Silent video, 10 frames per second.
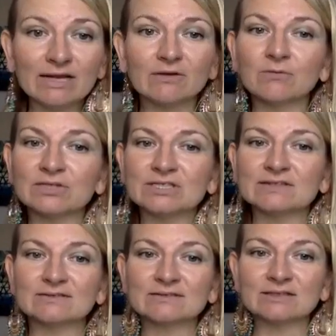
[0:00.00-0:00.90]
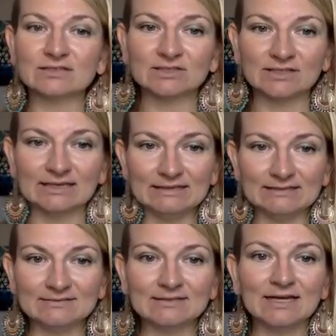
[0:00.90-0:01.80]
week, which is
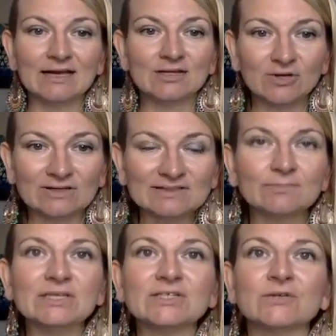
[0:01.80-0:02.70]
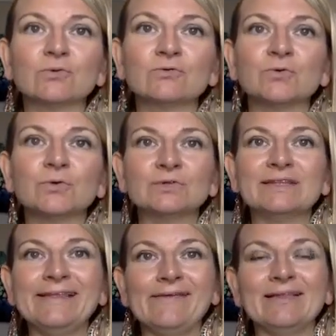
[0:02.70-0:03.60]
these transmissions, which
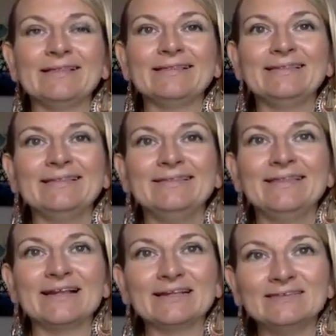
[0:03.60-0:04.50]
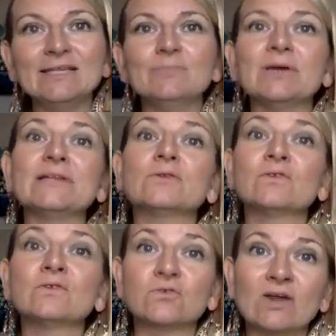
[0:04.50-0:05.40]
will dig deep
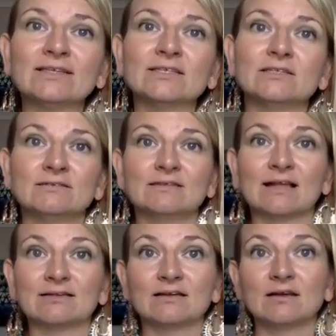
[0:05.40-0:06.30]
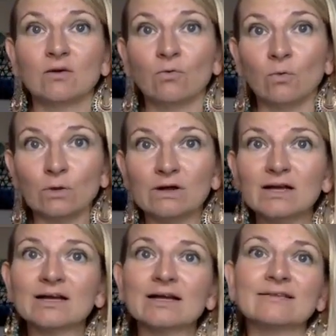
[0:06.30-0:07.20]
into strategies that
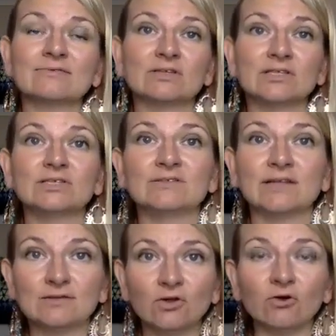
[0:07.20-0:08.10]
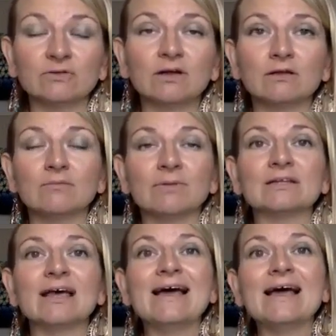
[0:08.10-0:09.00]
work and strategies that don't.
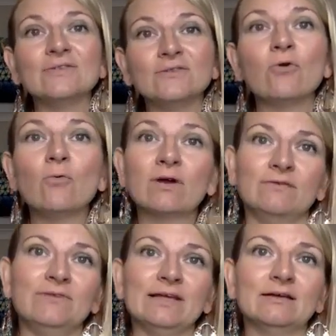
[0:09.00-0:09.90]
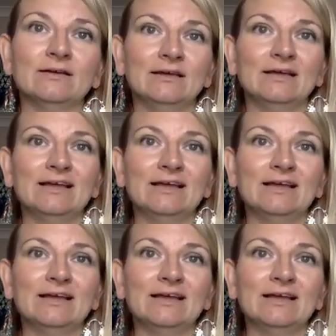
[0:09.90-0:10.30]
But know one thing,